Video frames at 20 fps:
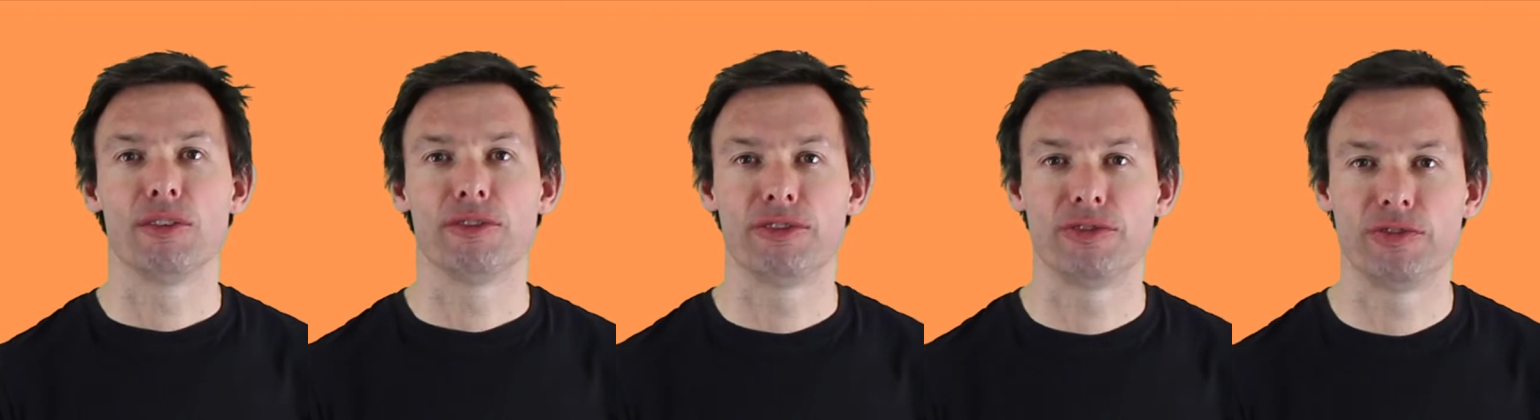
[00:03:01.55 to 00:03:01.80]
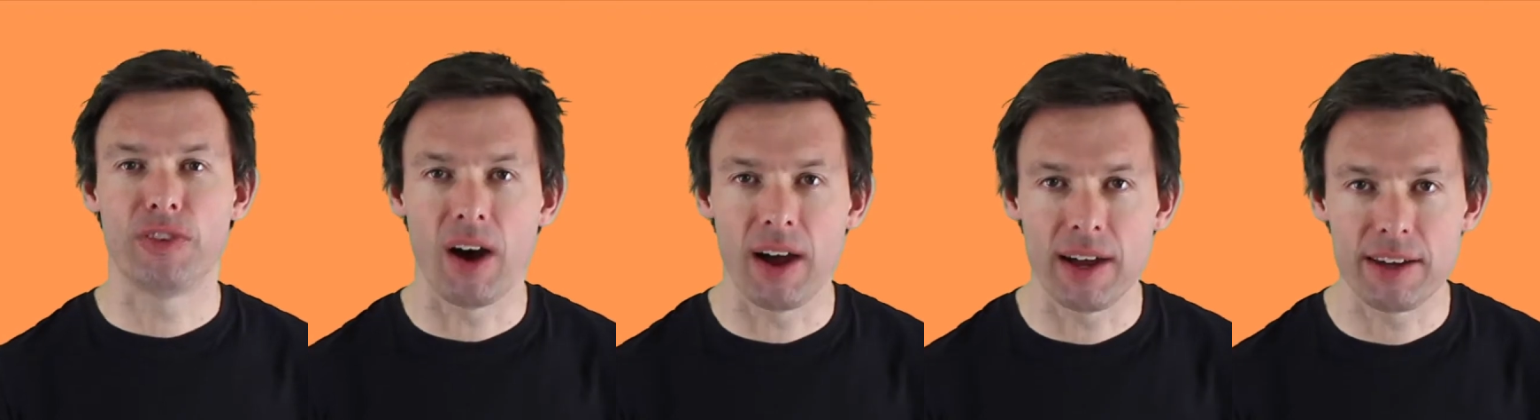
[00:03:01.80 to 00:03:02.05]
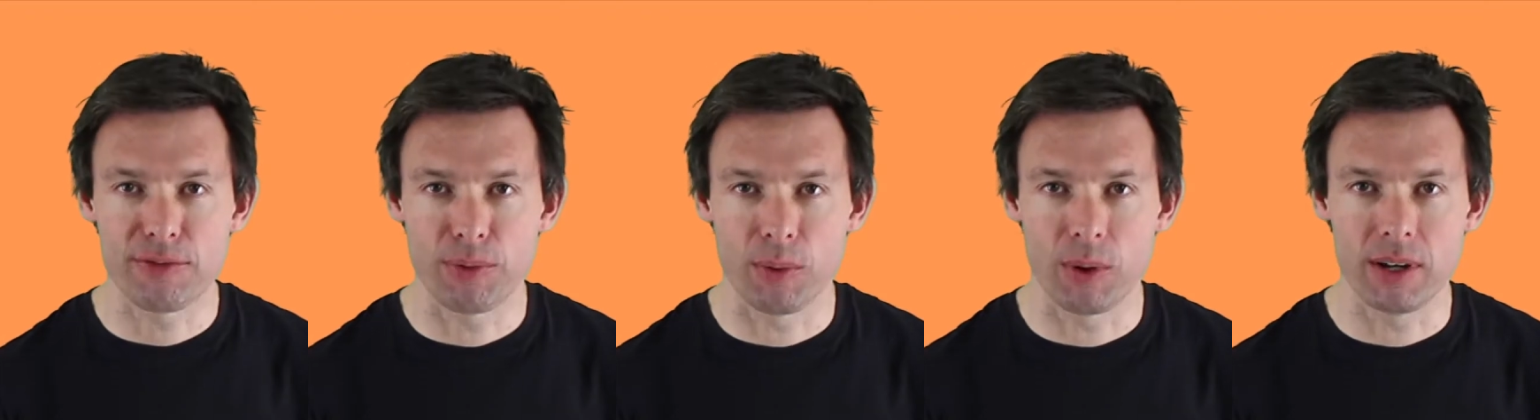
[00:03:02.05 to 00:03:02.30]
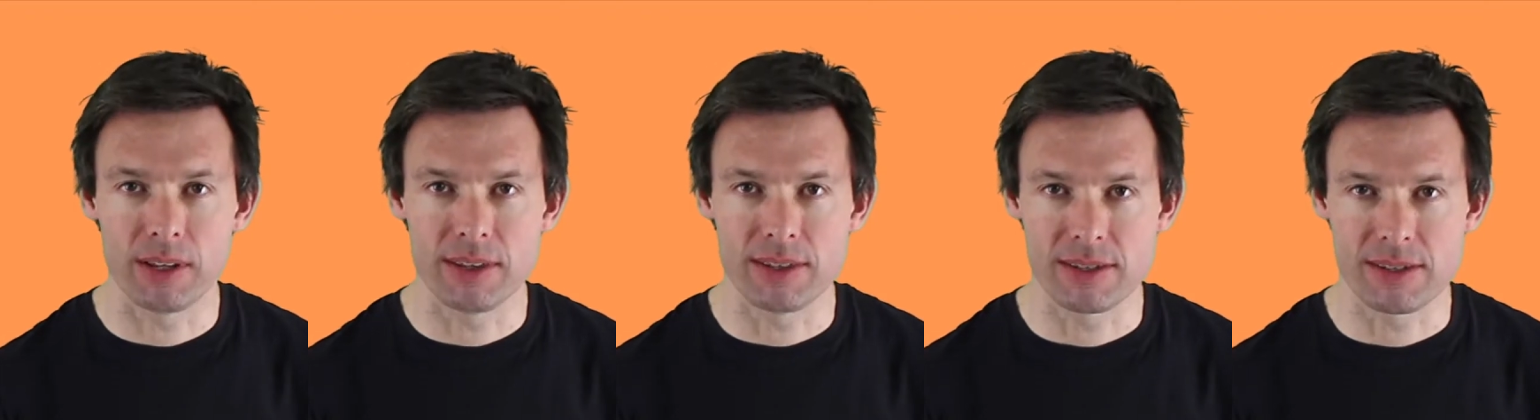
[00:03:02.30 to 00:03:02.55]
5
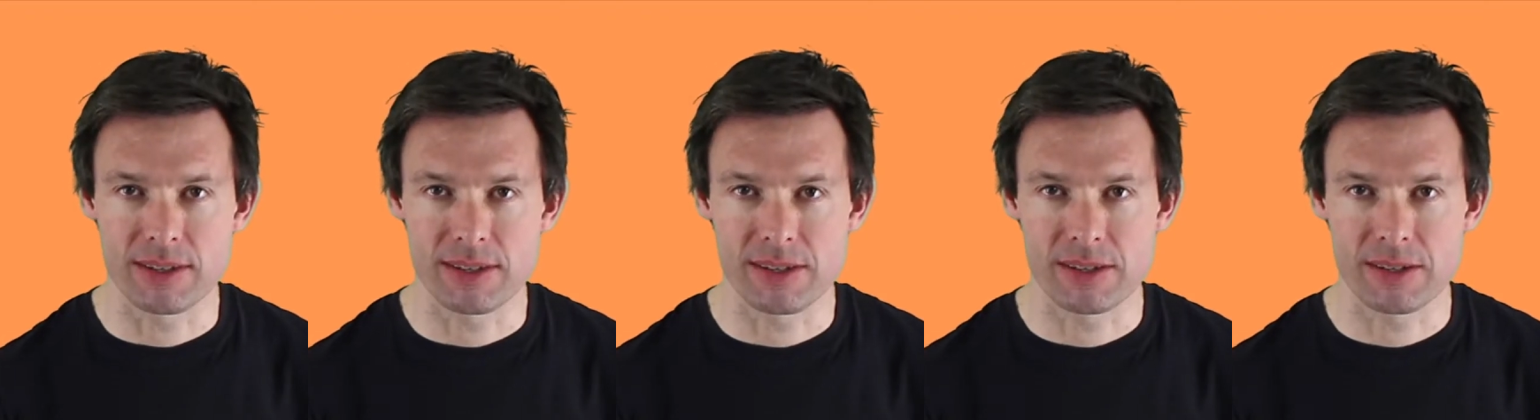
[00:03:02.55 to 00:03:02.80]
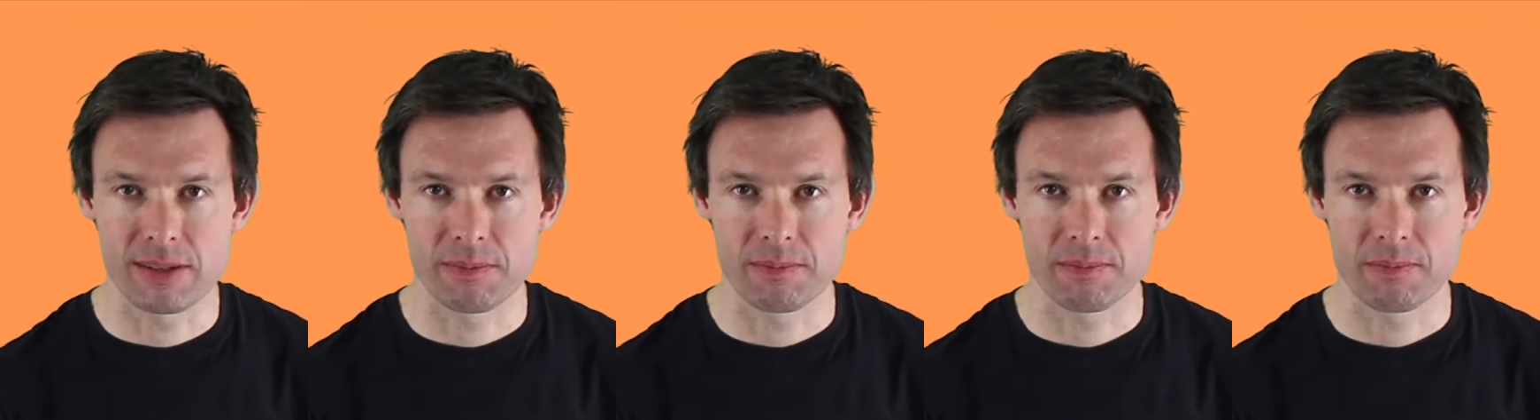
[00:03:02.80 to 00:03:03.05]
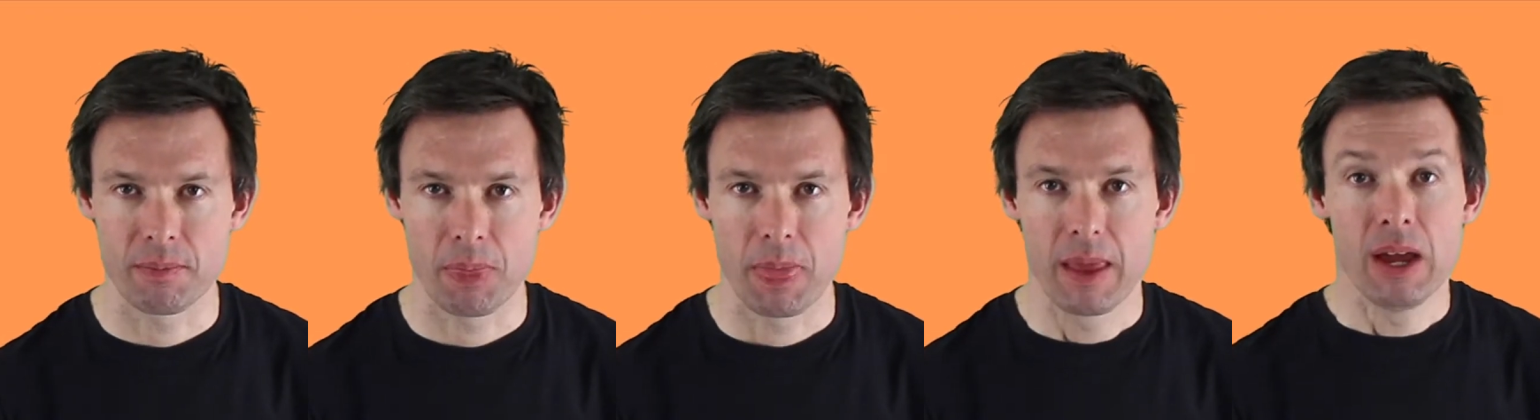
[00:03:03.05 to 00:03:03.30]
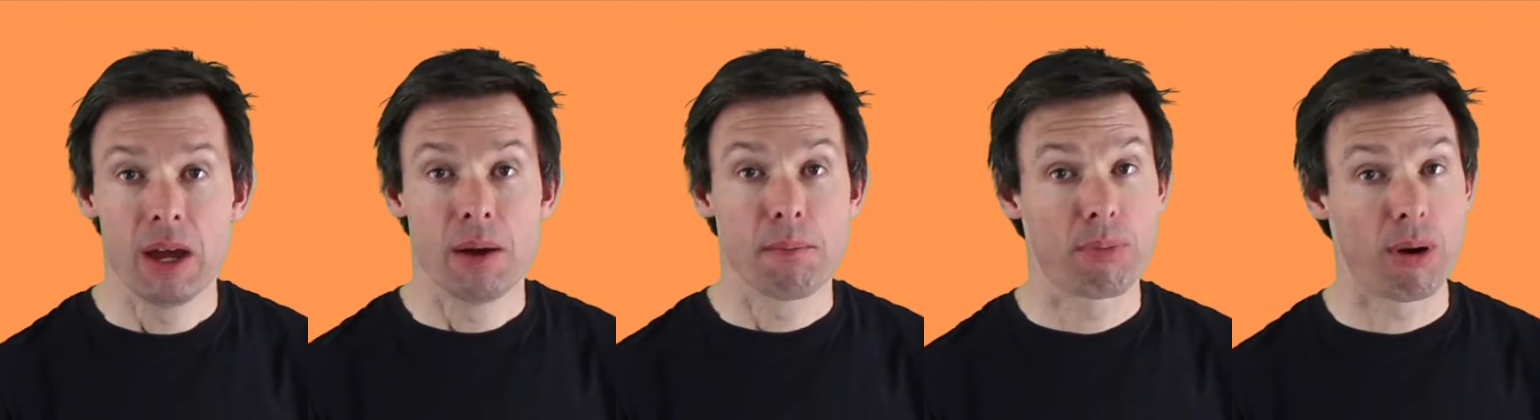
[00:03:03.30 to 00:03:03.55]
1s.
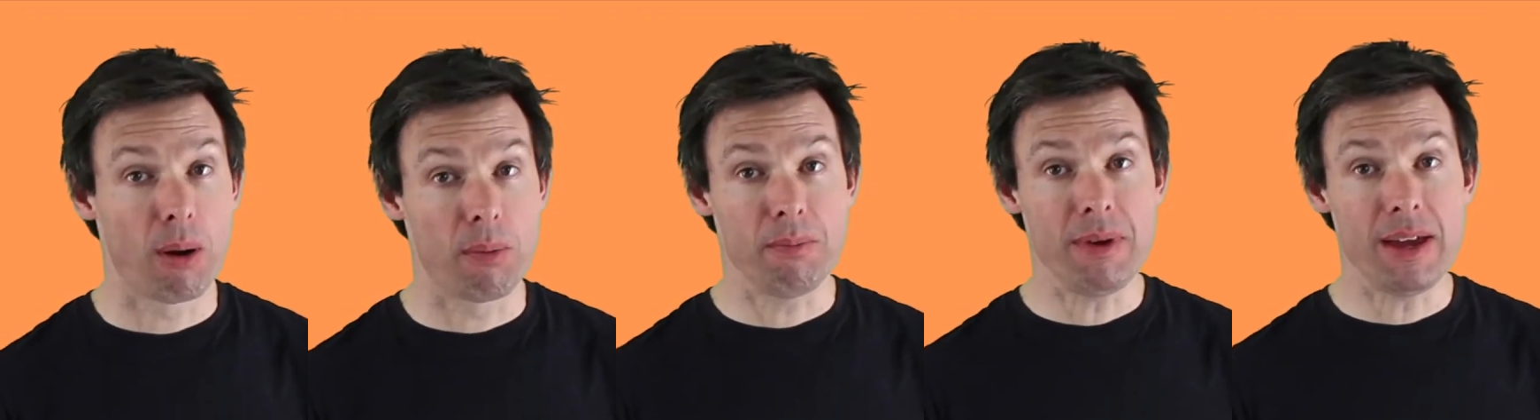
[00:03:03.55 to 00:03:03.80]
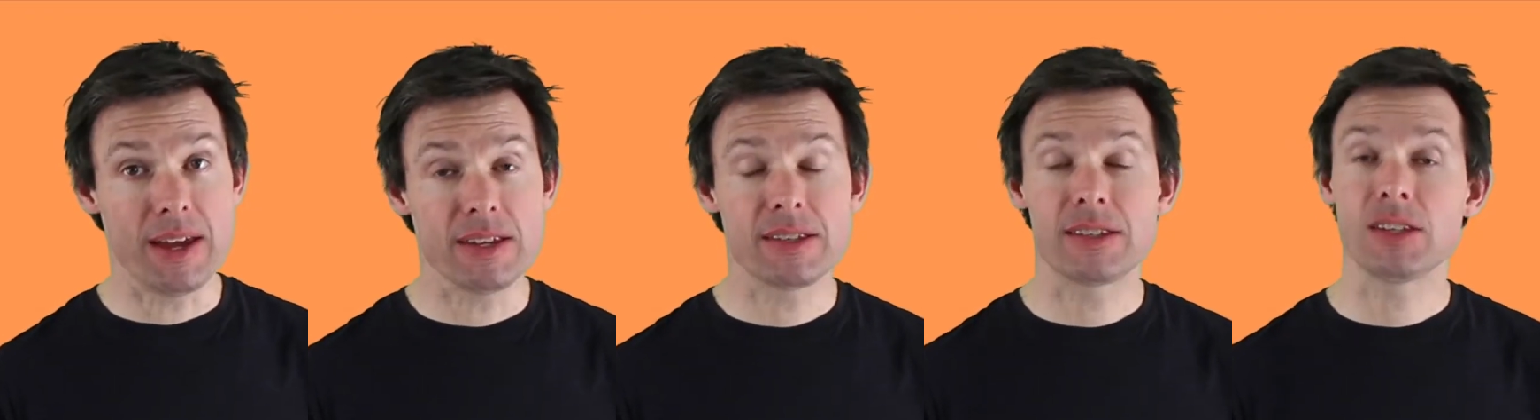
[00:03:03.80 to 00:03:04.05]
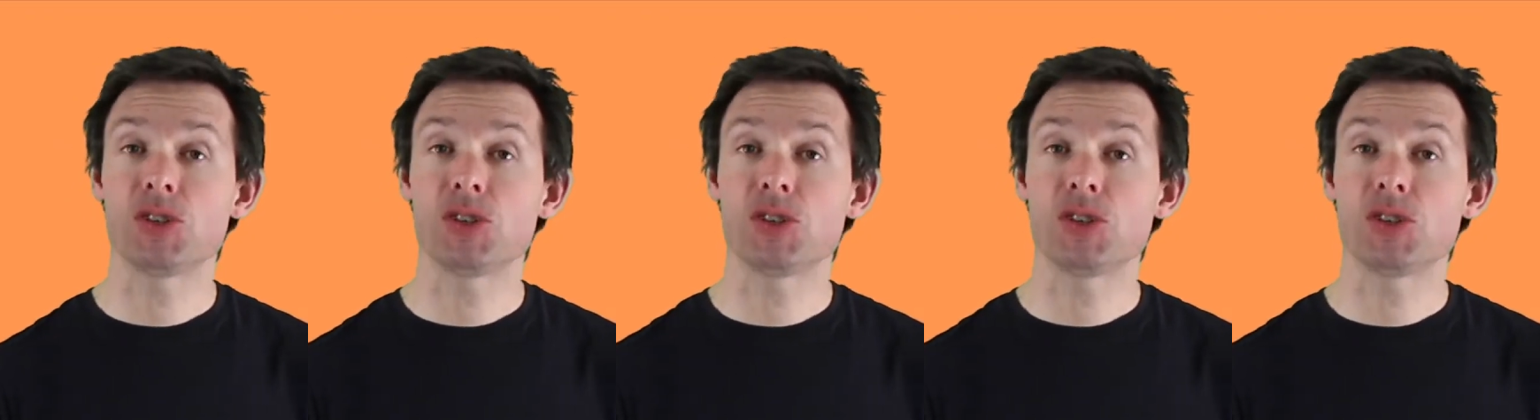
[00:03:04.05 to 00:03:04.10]
Problem is,